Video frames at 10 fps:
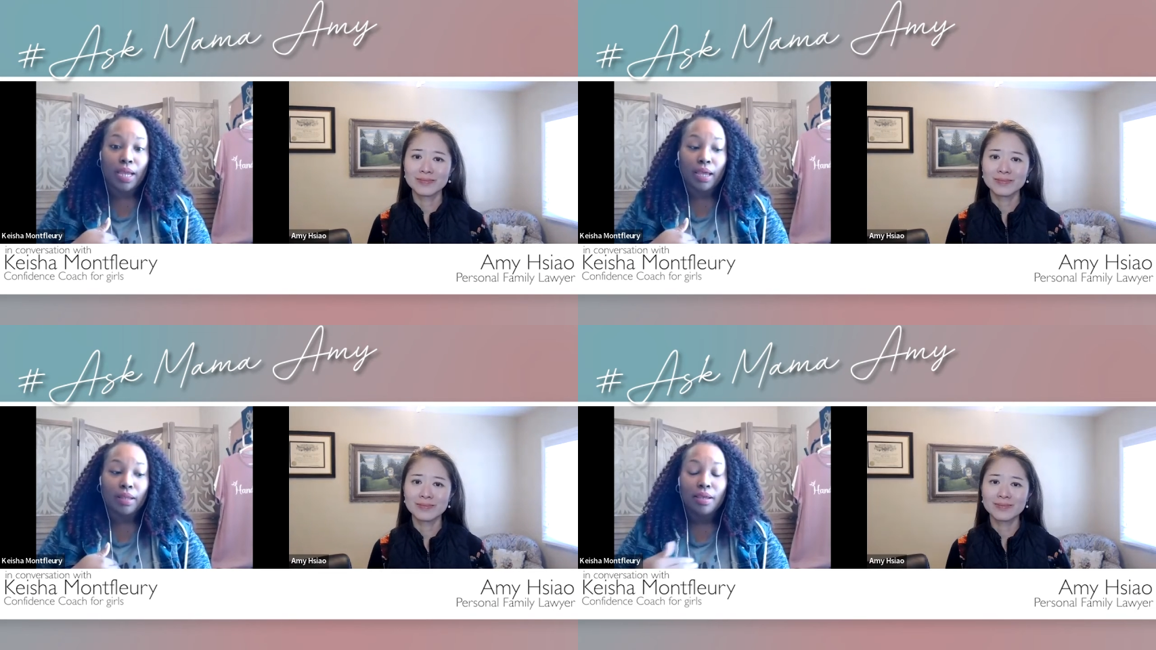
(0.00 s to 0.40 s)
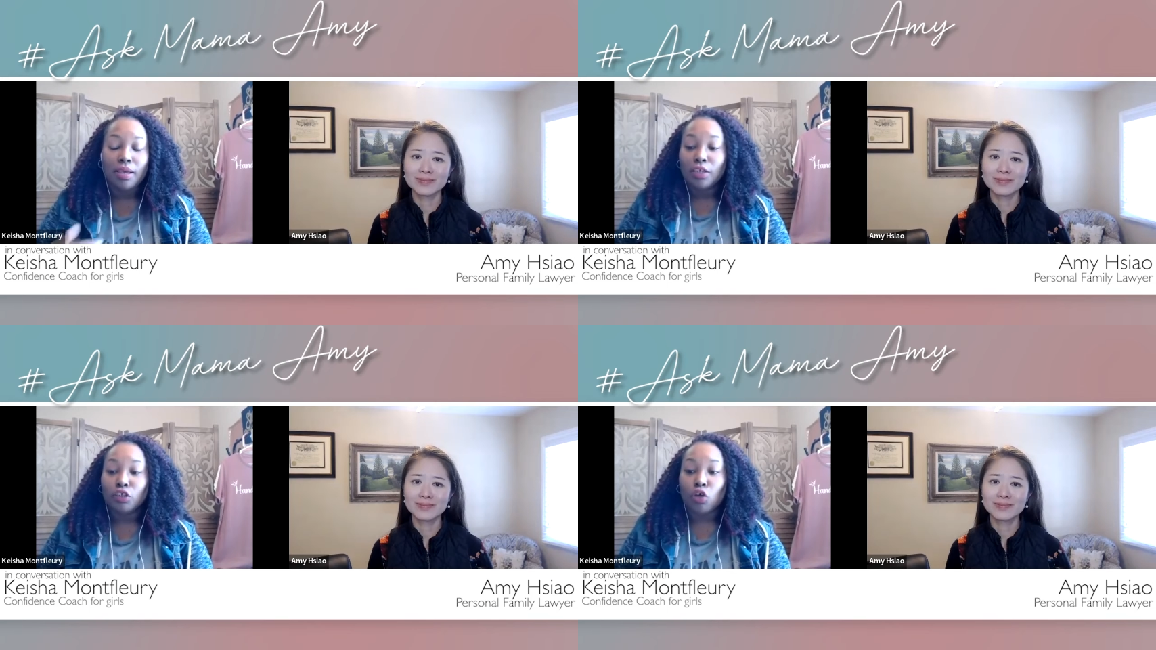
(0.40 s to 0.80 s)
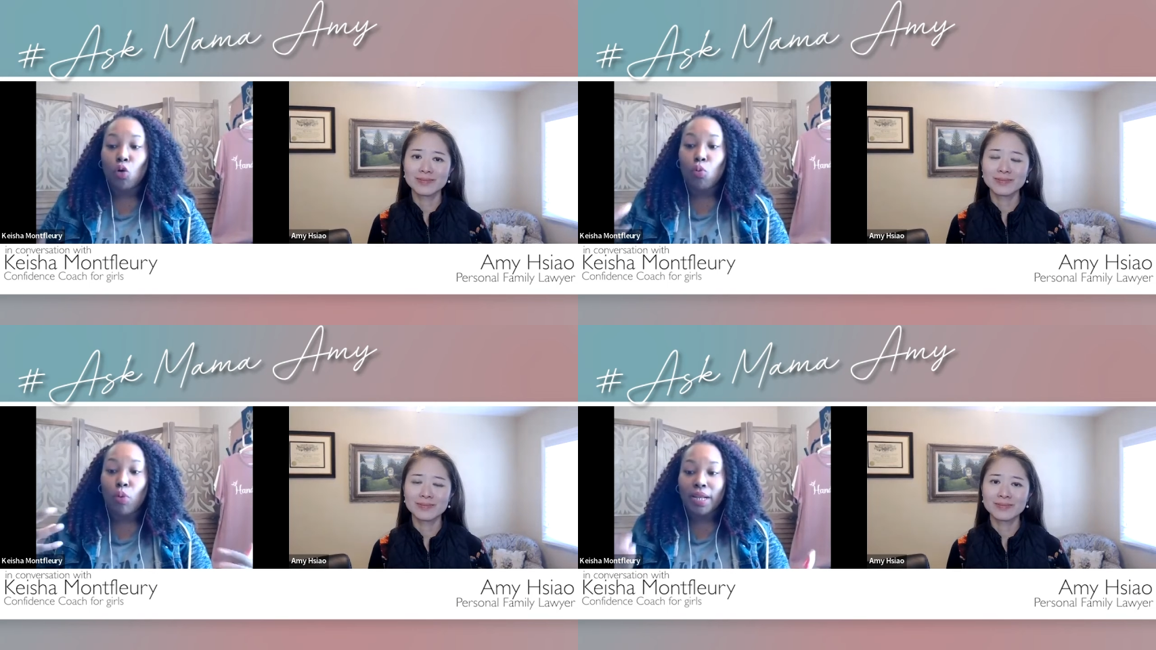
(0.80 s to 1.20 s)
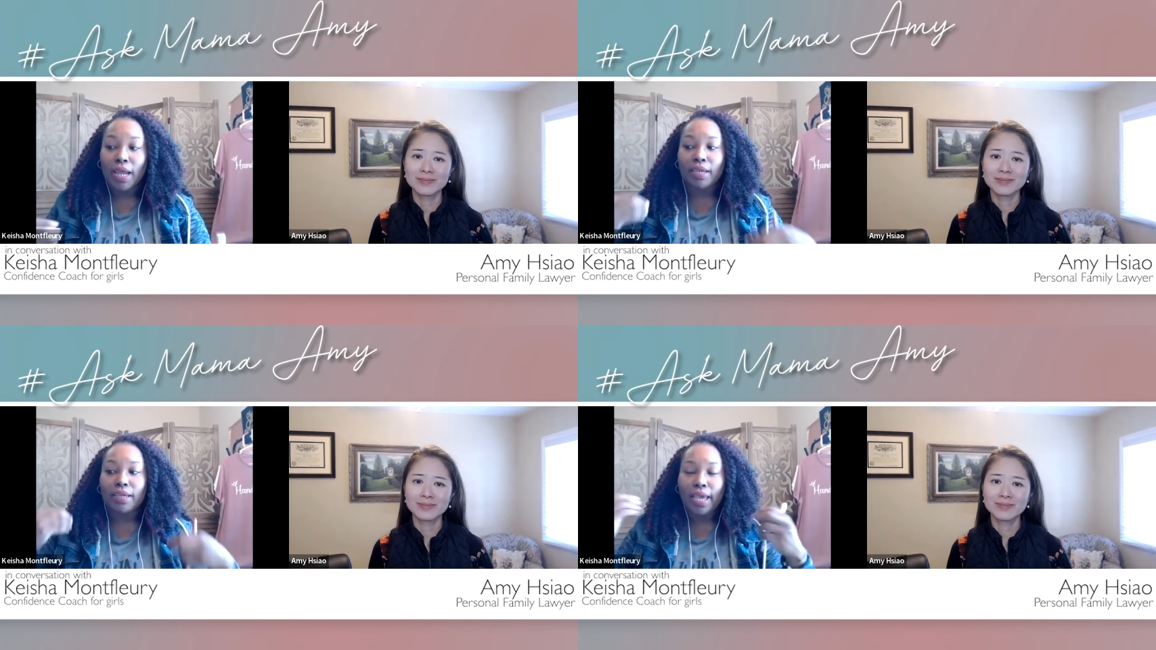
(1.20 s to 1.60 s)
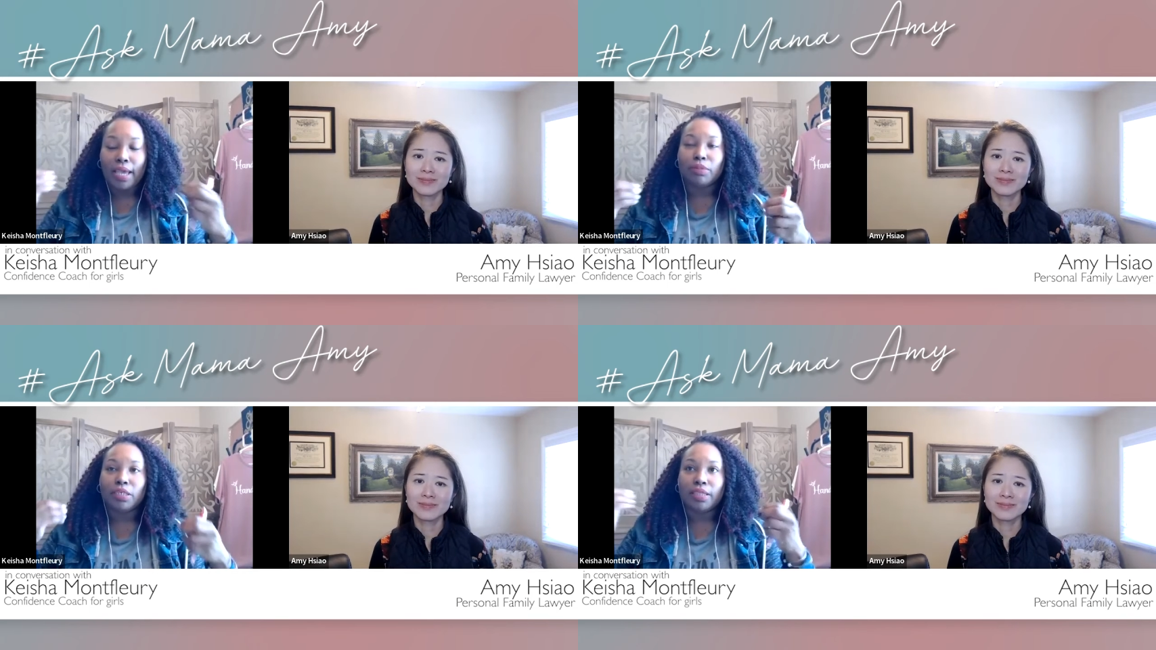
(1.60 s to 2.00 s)
Speaker 1: at. So when I
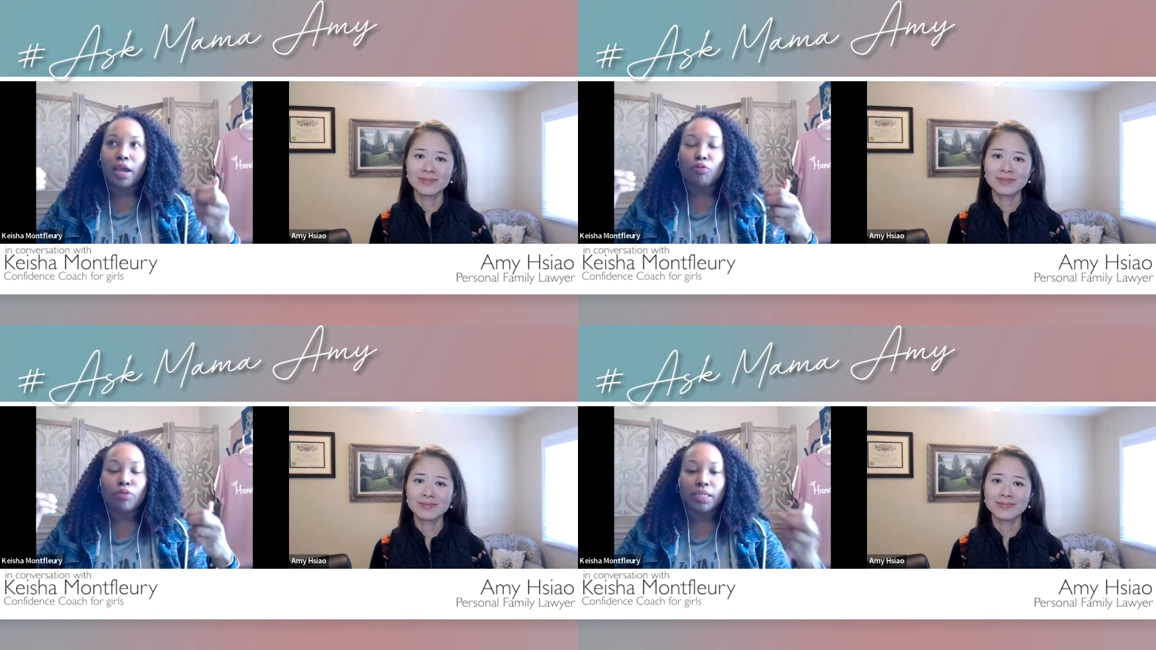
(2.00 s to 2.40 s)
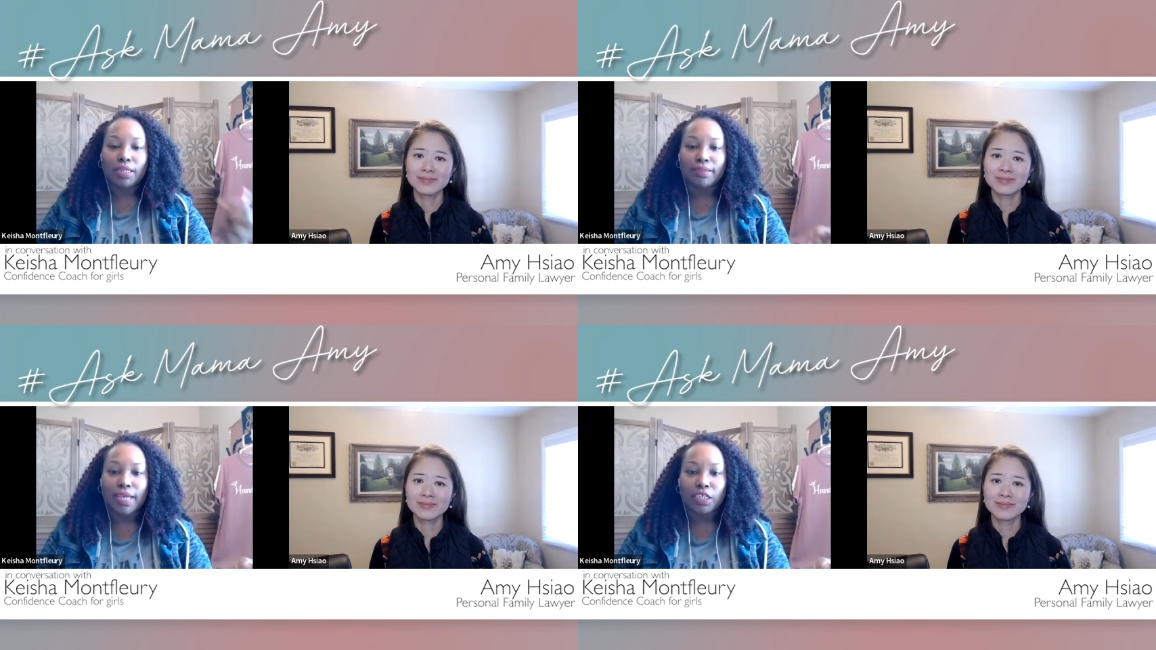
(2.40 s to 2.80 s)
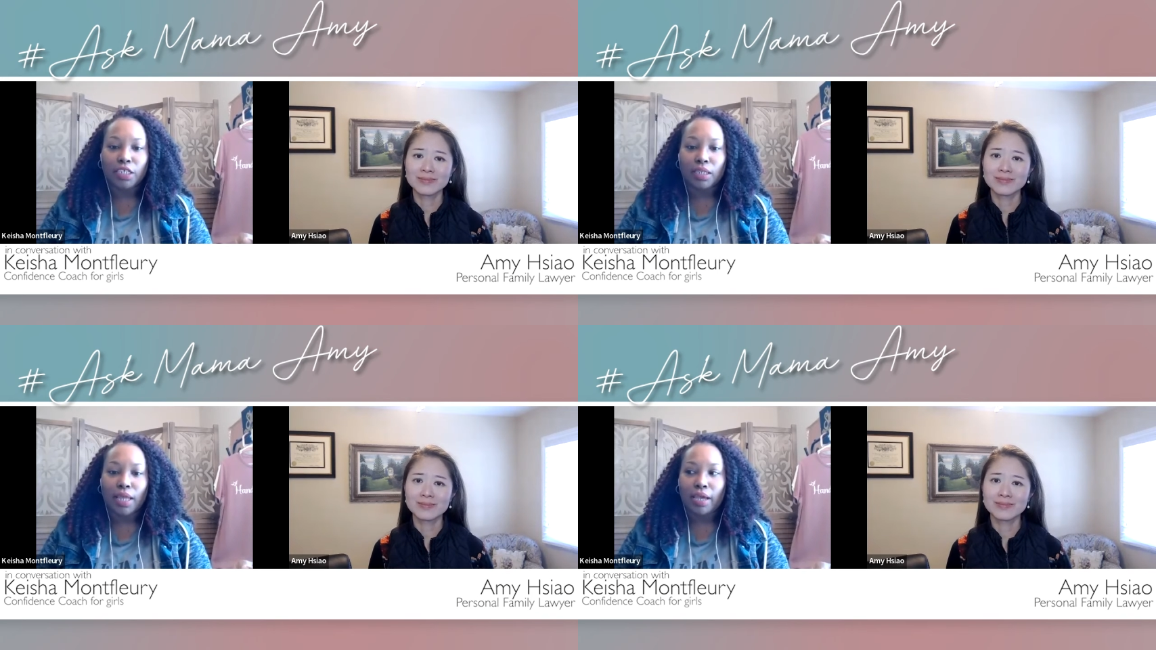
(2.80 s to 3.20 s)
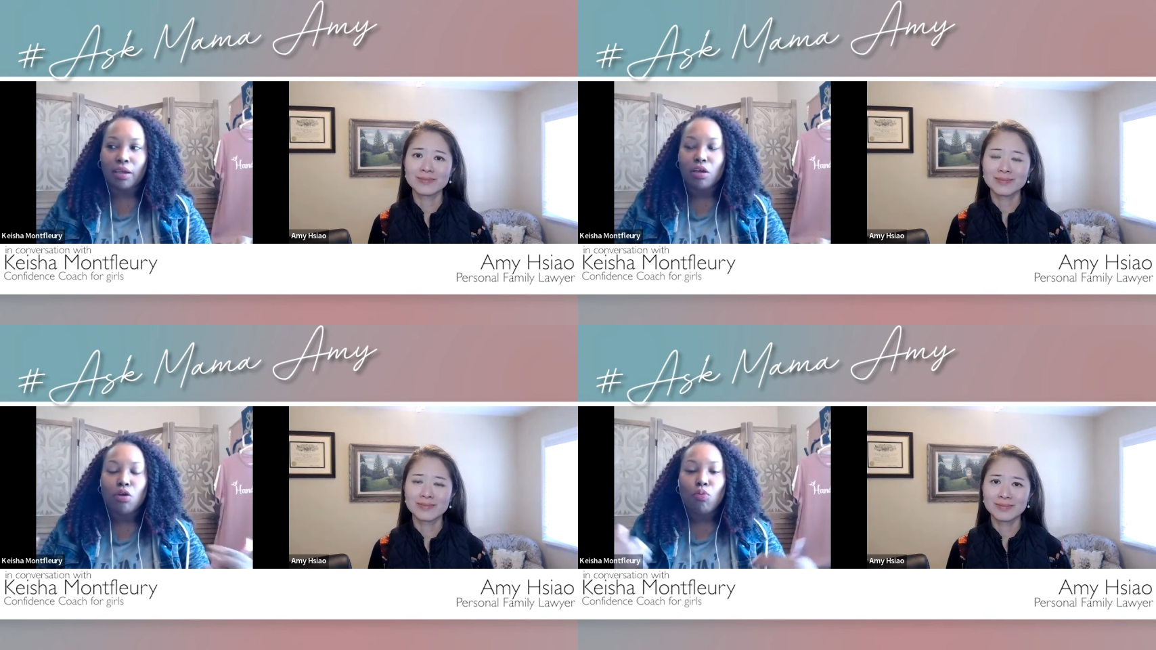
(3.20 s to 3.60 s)
came to that realization, like,